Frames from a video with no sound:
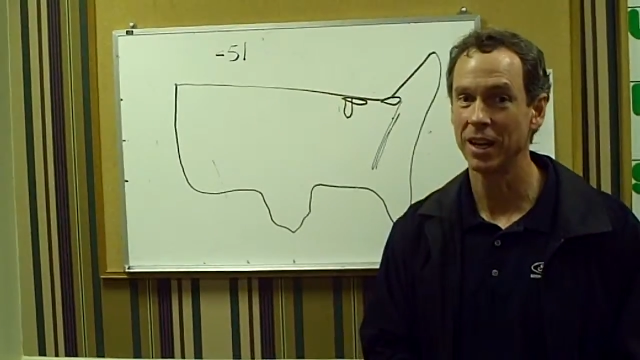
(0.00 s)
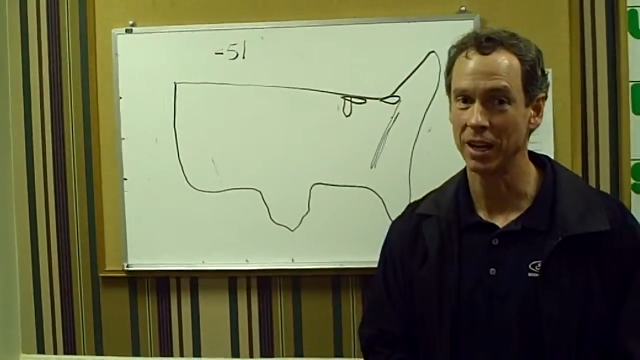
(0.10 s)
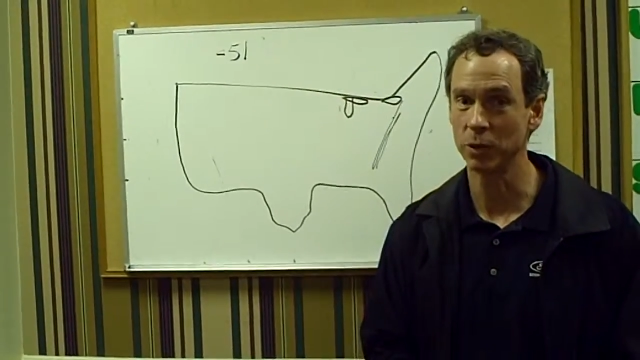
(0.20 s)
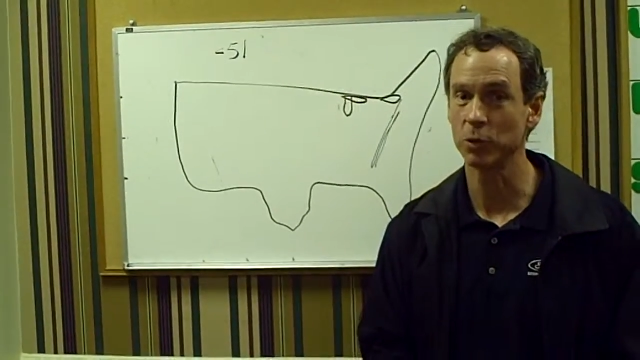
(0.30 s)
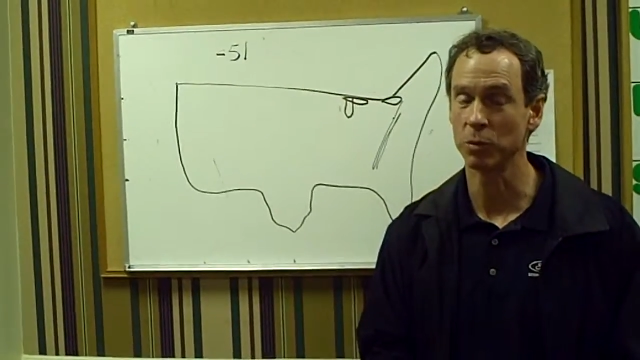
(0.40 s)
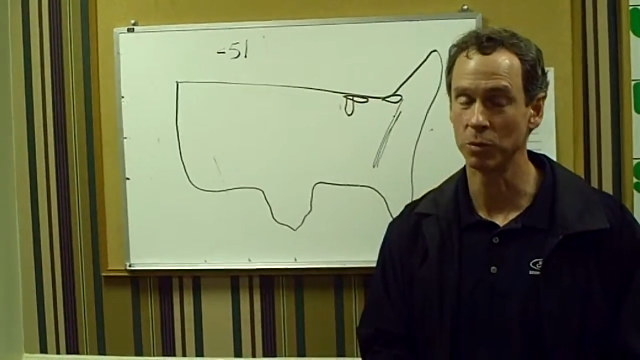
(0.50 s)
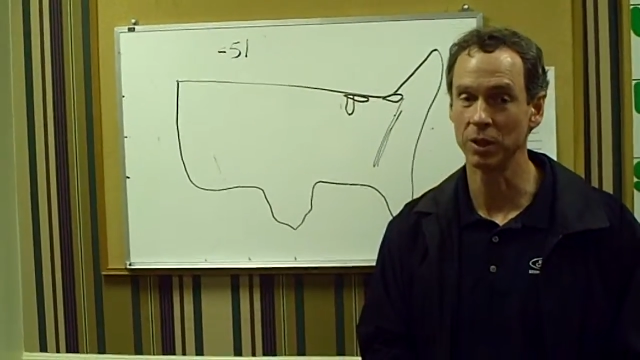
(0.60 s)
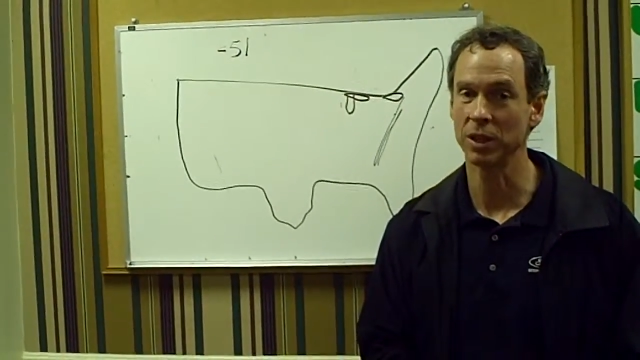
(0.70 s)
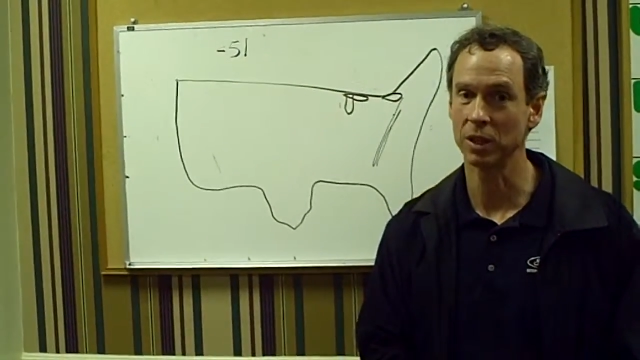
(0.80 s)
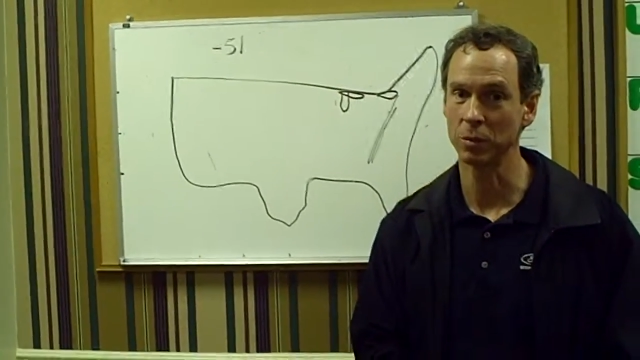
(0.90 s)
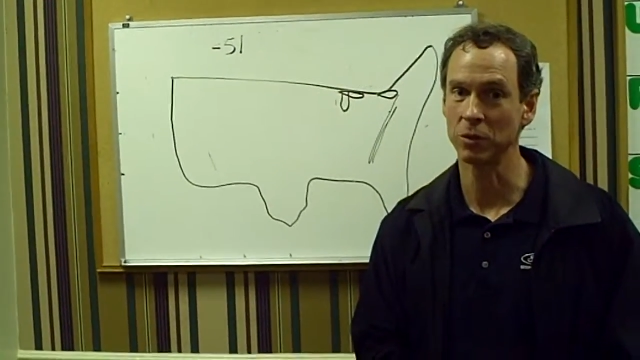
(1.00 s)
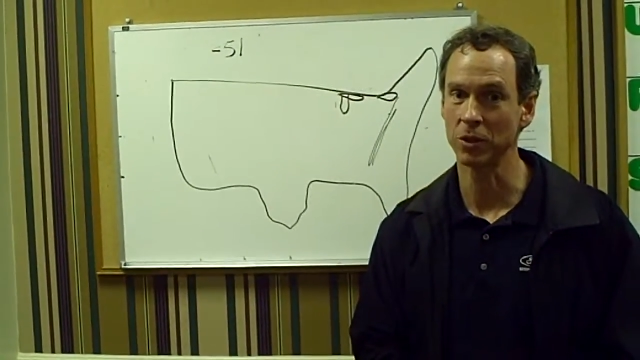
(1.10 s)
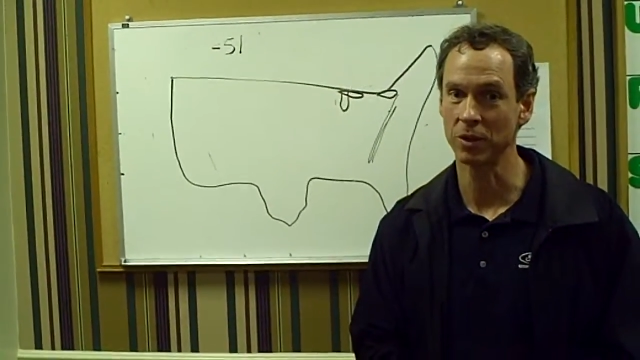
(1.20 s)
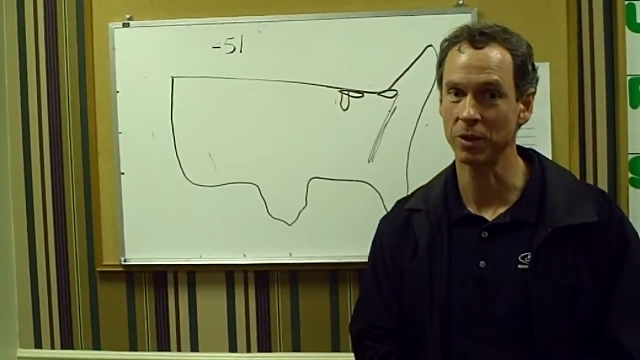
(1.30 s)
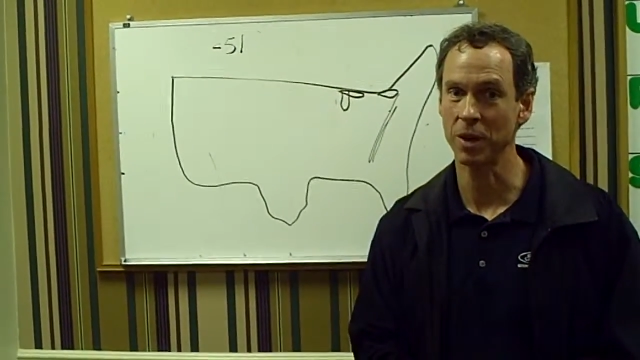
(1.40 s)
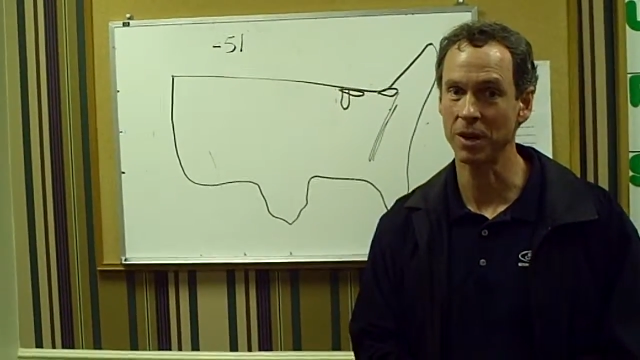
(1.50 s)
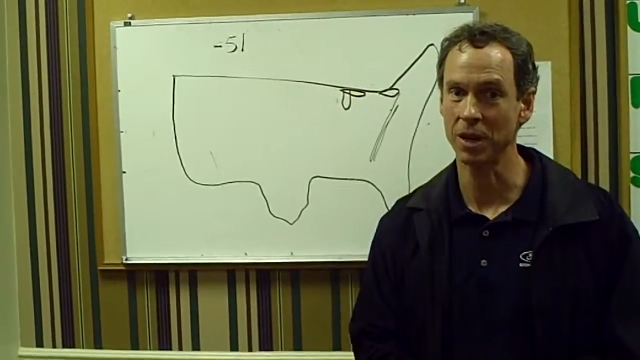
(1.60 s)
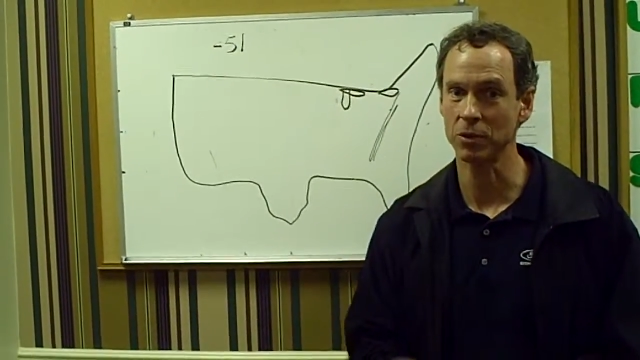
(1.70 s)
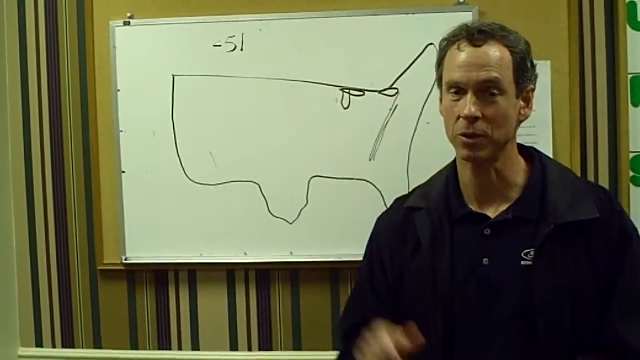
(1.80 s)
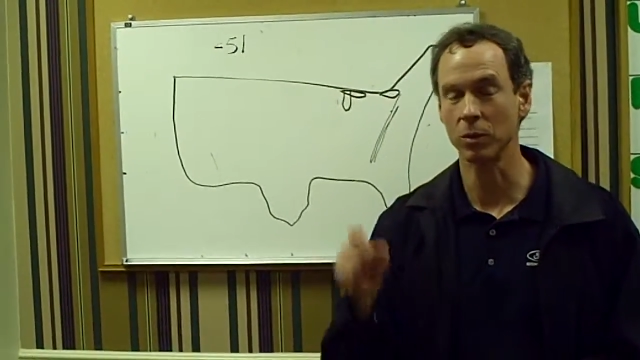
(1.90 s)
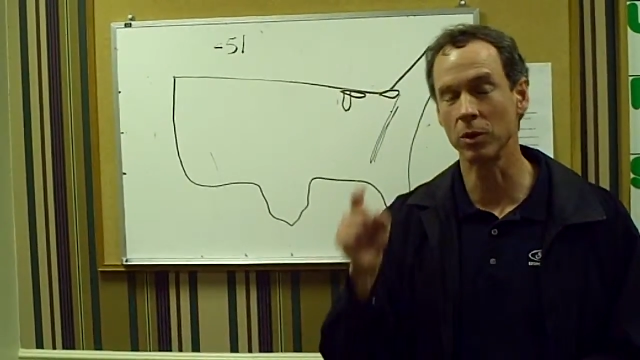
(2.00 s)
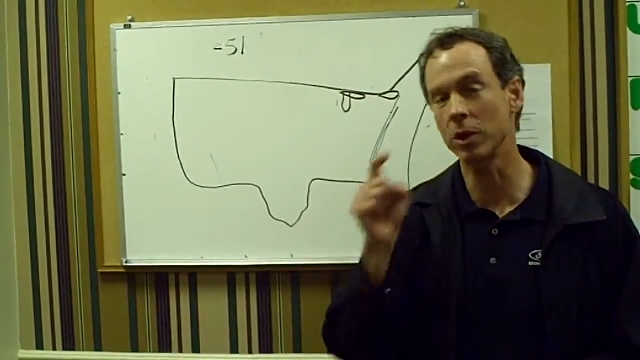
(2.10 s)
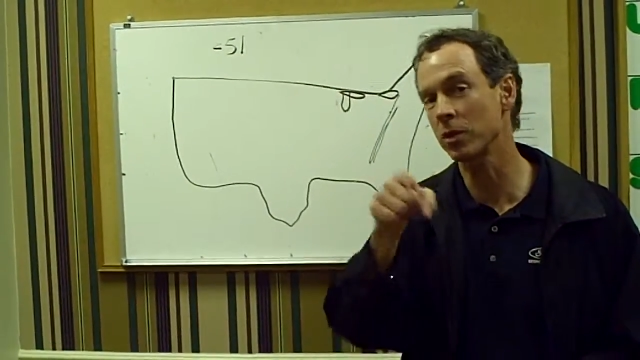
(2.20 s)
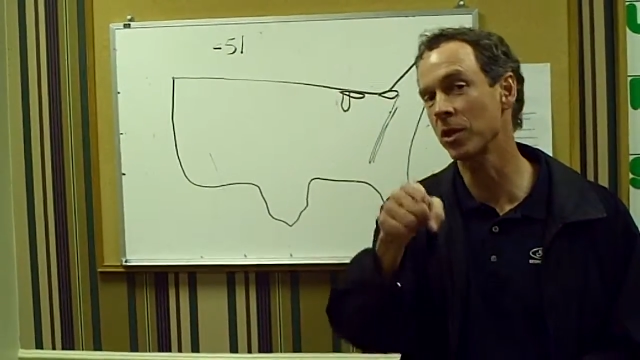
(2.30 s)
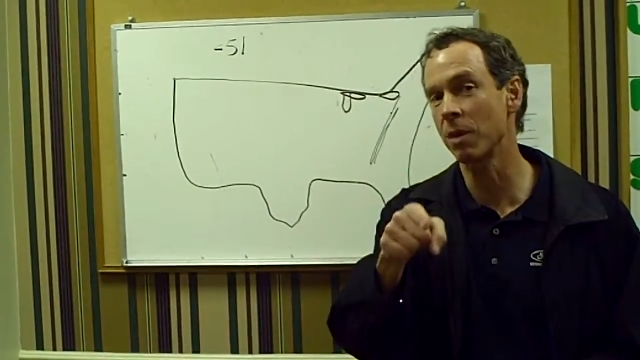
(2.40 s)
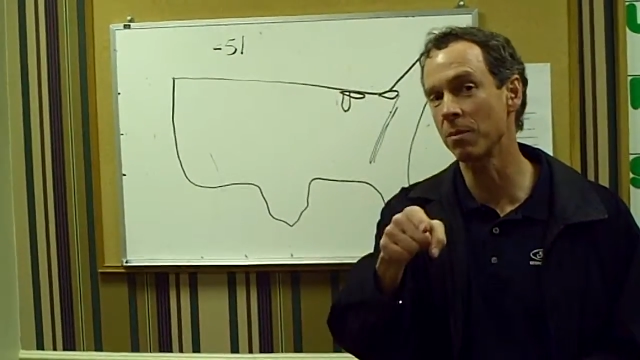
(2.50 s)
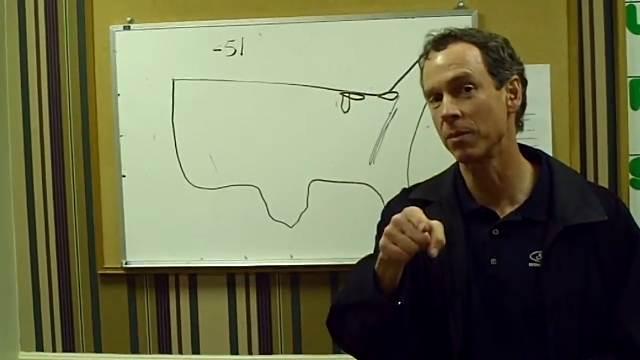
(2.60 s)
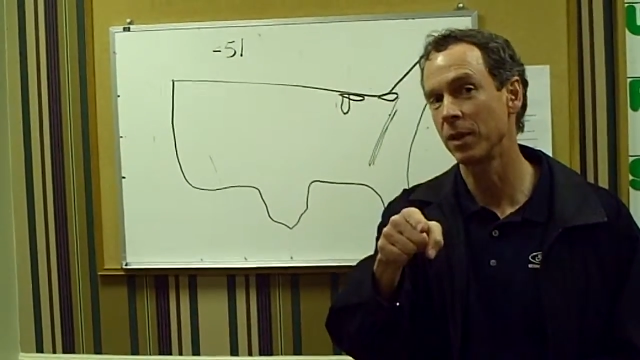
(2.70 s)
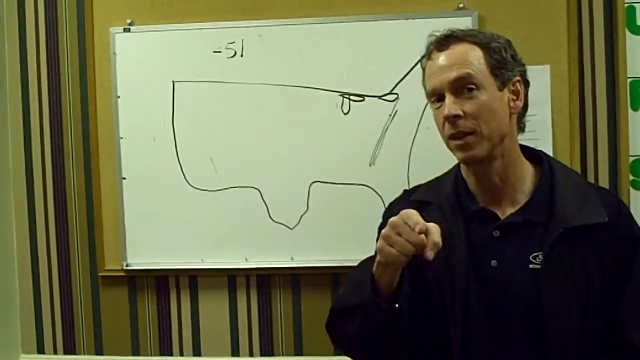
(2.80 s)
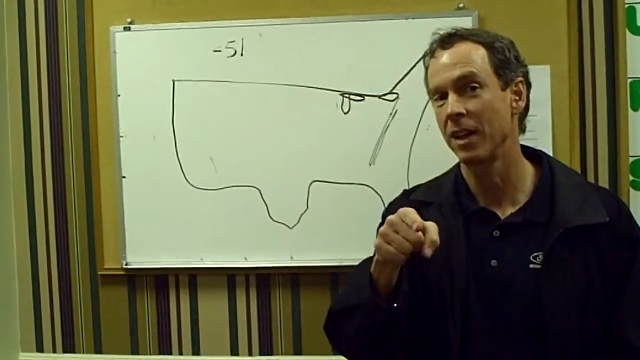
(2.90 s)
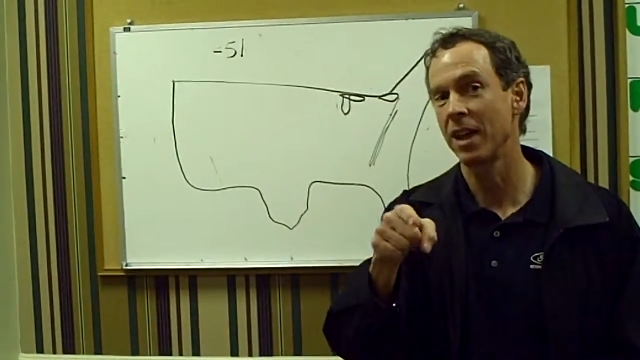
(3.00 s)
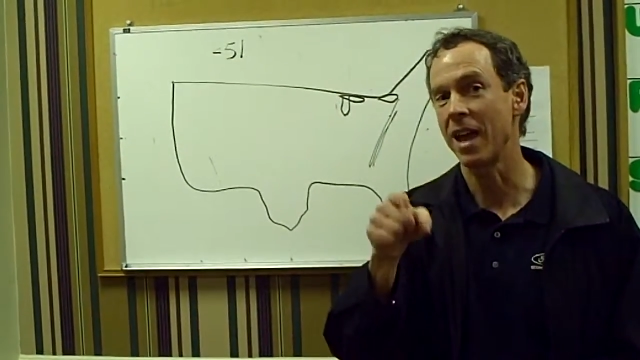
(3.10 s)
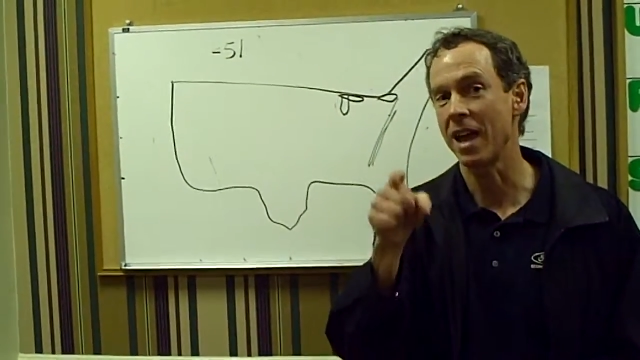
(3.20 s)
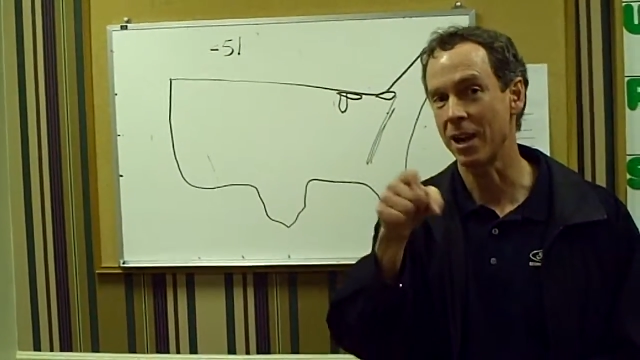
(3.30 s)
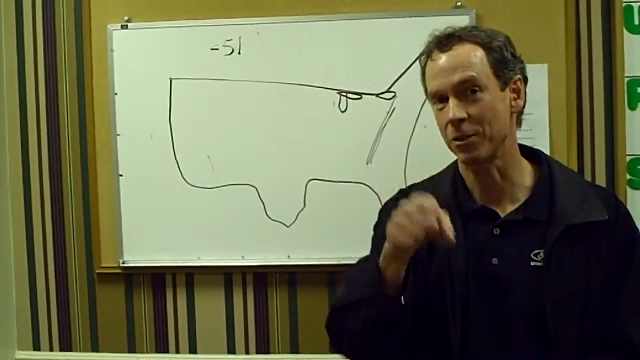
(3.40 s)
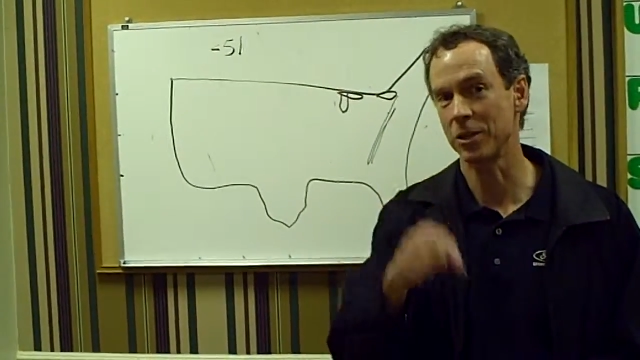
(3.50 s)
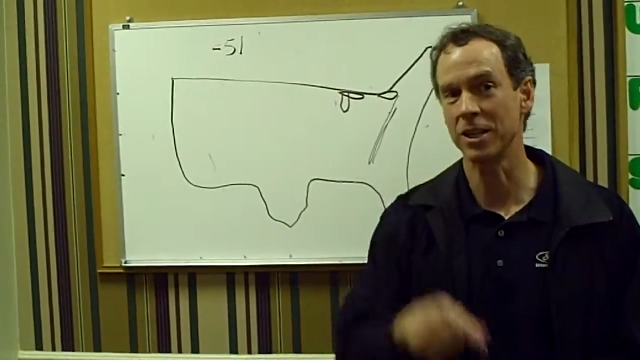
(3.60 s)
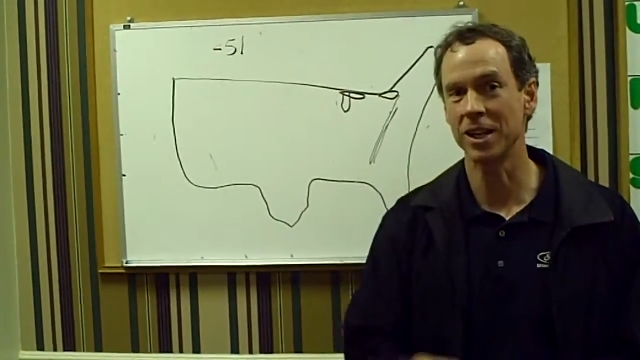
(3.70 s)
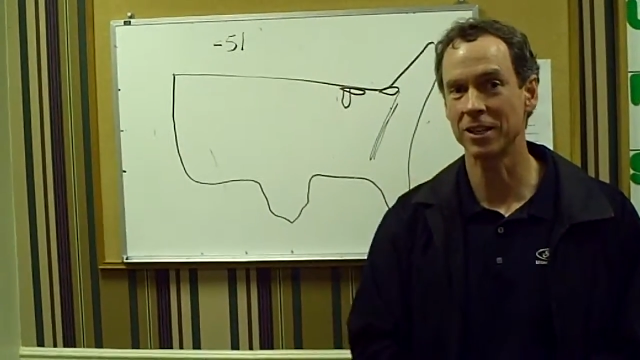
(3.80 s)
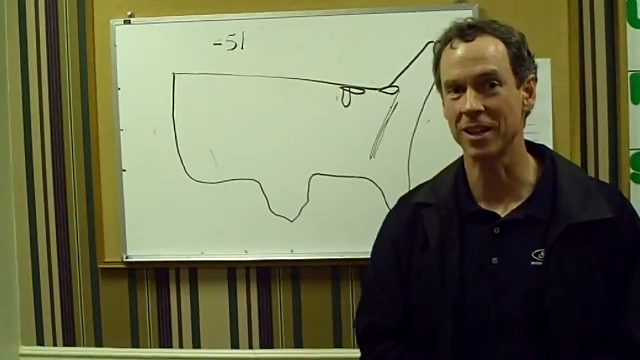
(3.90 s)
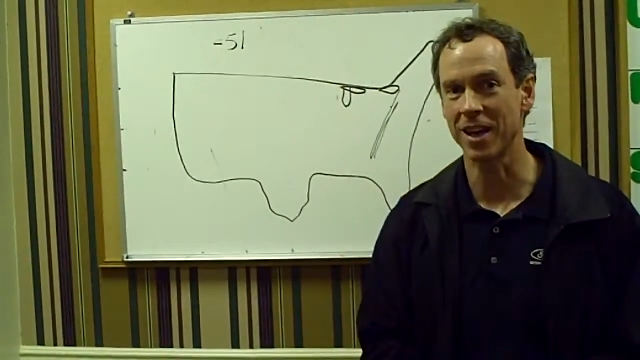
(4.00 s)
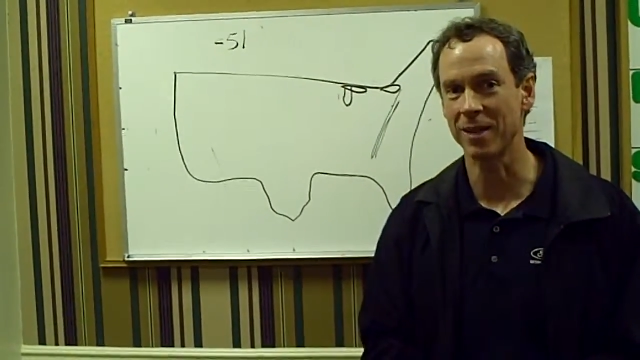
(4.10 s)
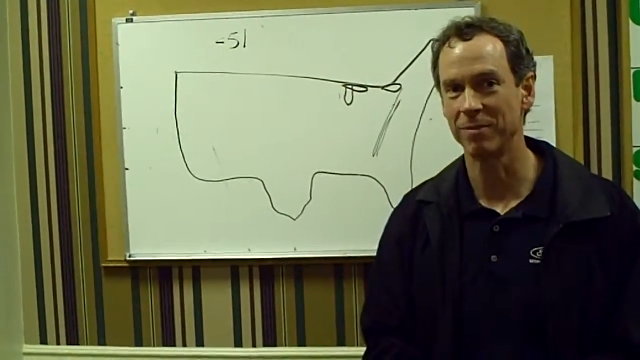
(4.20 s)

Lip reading: And there's some really good ones on there right now. So look us up, and I'll see you next time.